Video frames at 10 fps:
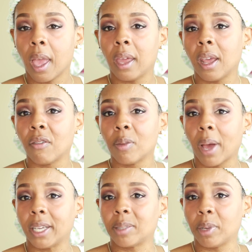And
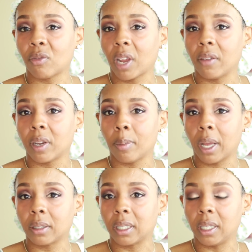everybody's been raving
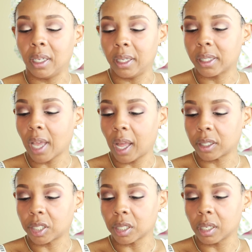about the
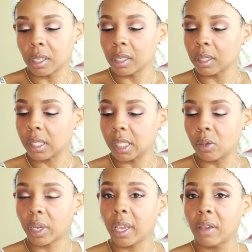Tatcha
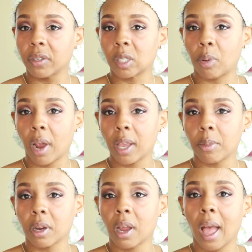Silk Canvas Primer.